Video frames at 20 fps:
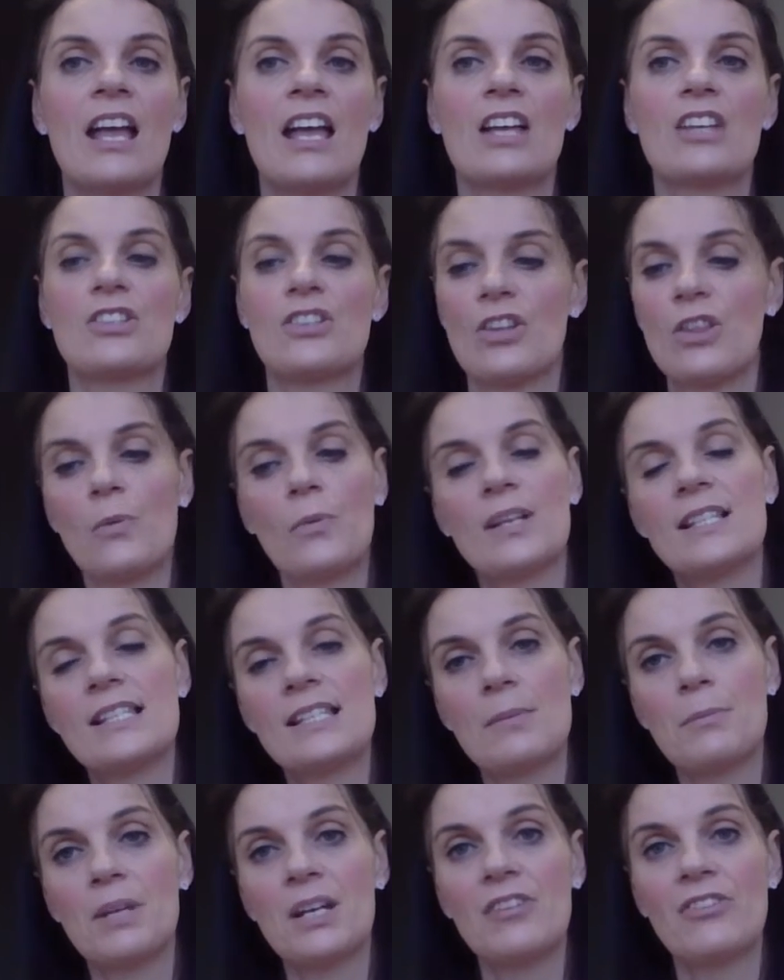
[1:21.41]
so that when
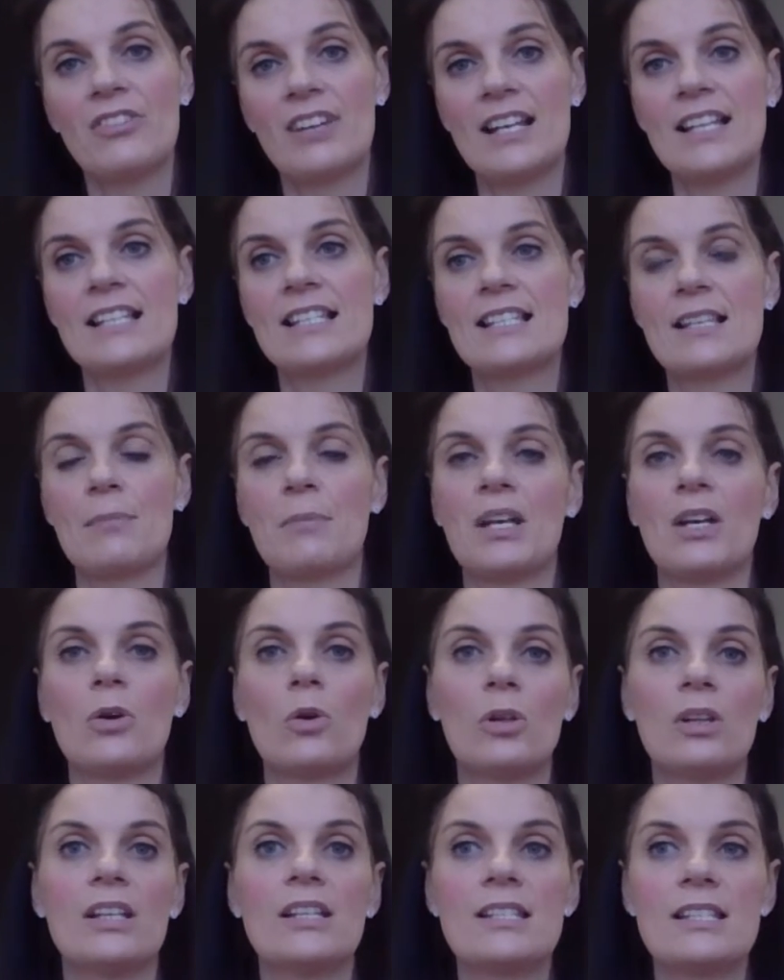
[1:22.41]
somebody reads something
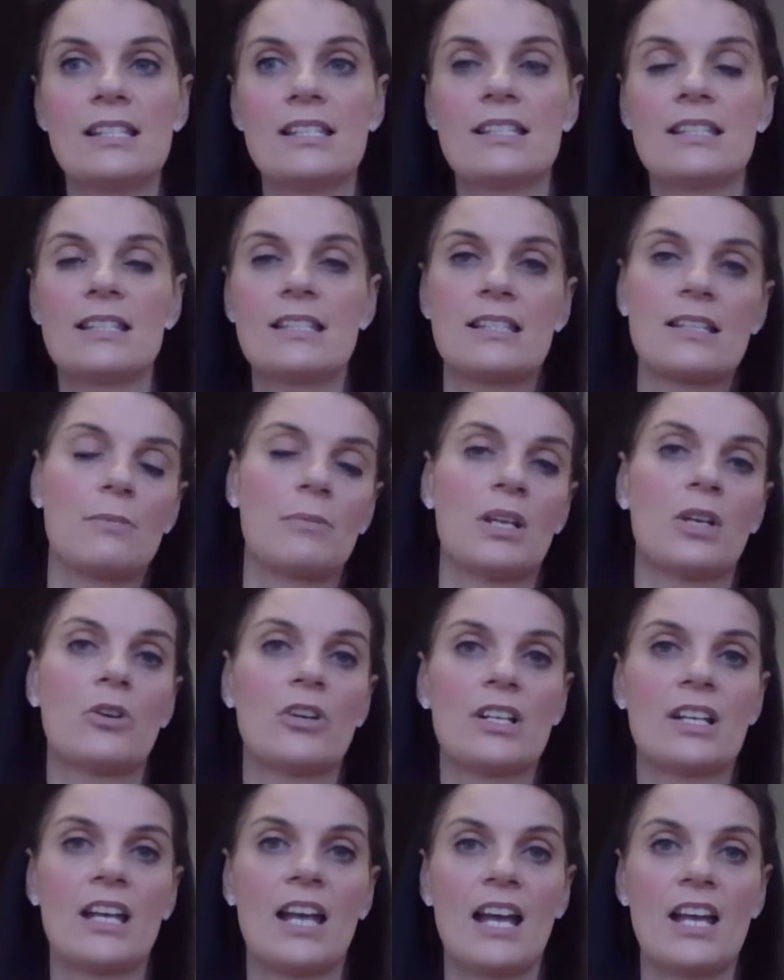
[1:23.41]
or listens to something or
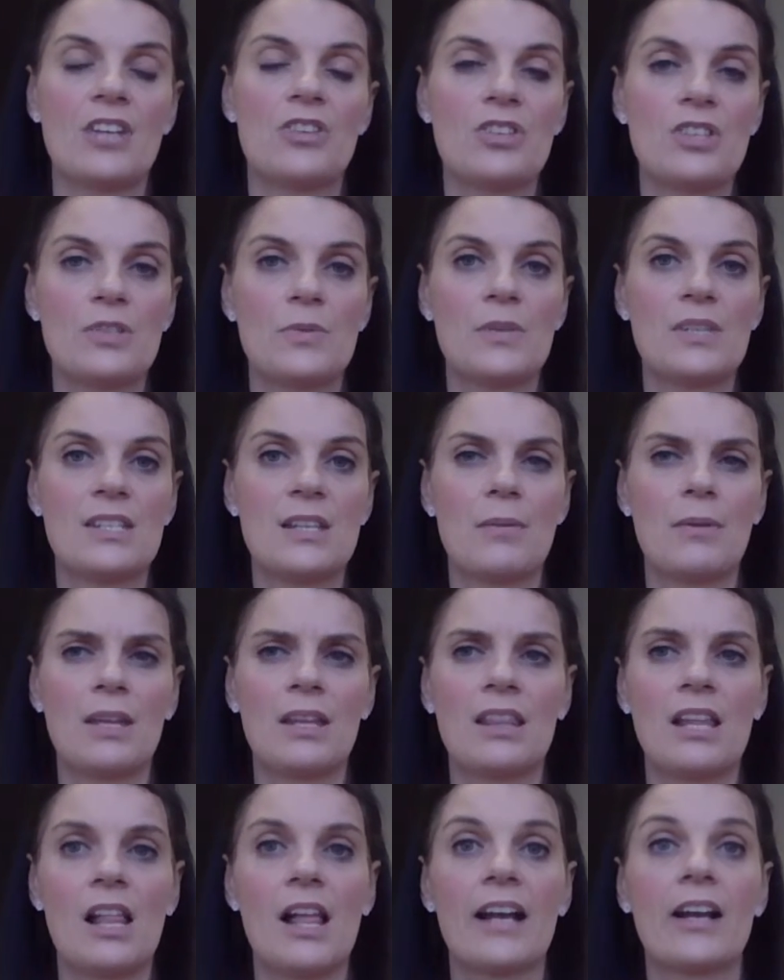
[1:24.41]
engages with something,
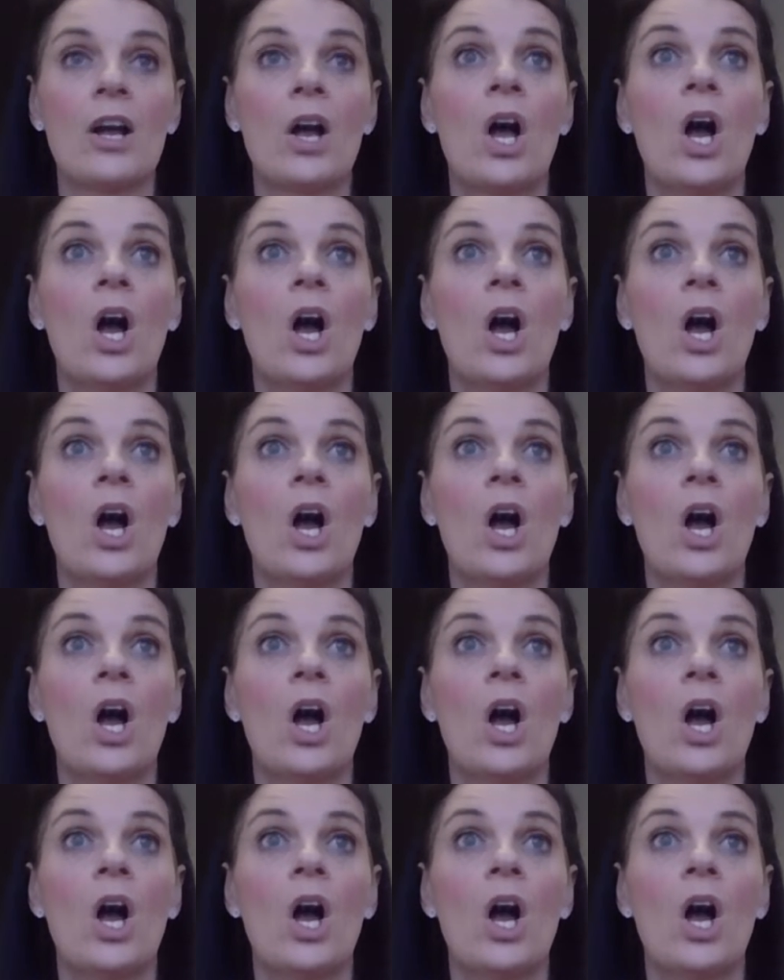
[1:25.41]
they're like,